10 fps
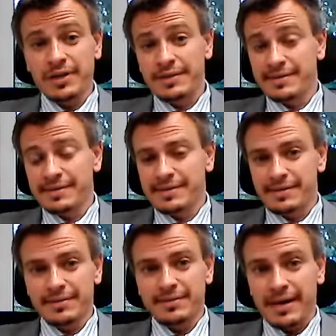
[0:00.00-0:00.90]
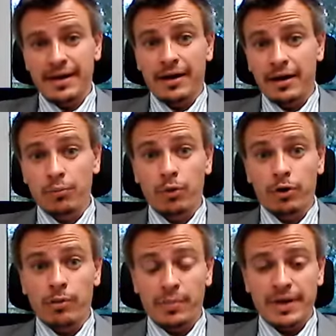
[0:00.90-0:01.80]
that they are more
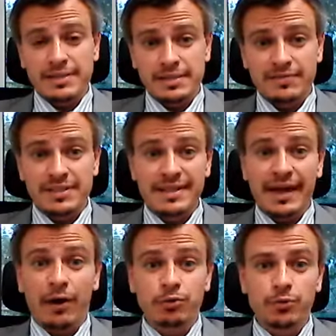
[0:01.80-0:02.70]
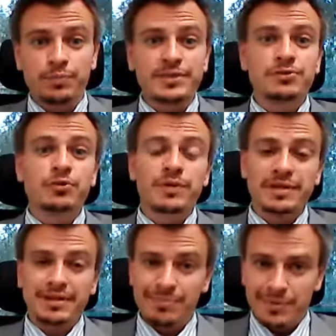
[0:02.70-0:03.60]
competitive, that they outcompete
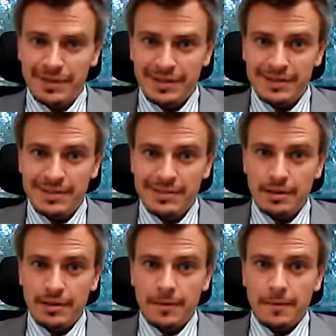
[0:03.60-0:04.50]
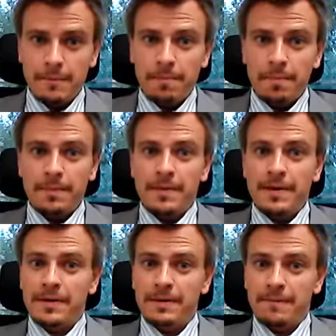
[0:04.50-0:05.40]
European companies,
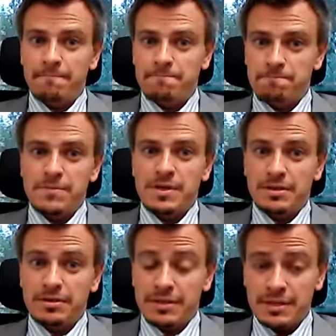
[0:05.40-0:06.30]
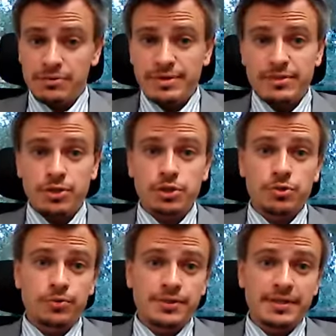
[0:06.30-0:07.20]
then this research
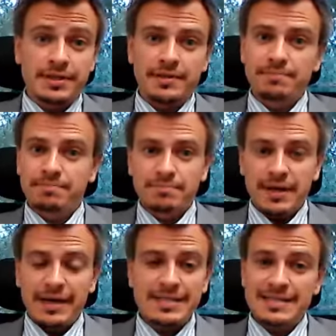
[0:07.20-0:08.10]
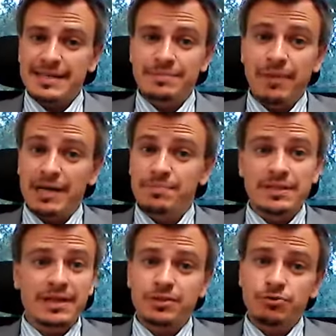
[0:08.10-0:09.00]
shows that it might be
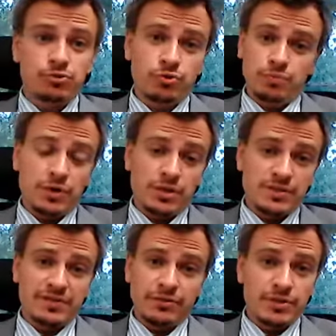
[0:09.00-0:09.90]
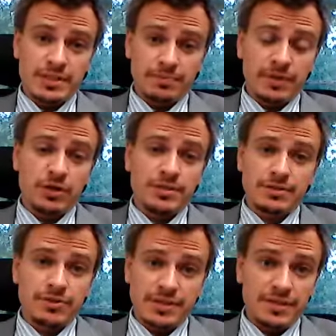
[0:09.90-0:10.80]
not due to because they
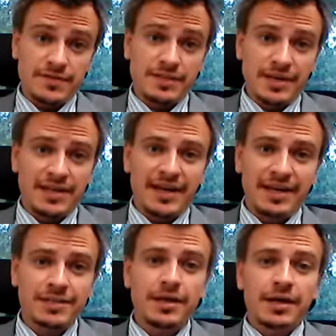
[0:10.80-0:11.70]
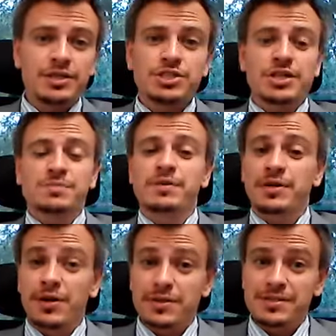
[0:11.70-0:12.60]
receive state aid. It's just
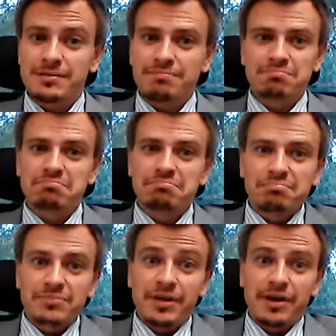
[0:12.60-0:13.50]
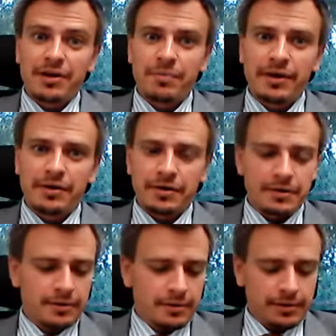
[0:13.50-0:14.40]
because they are better.
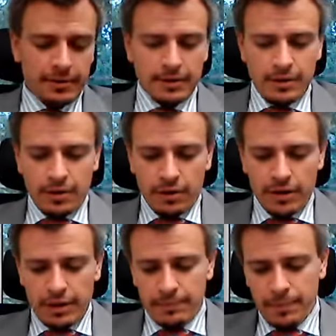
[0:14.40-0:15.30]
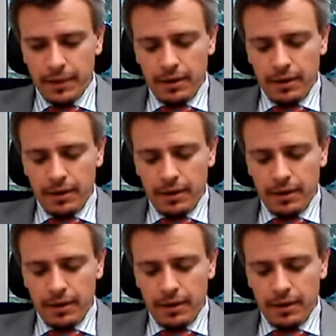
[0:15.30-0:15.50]
Okay.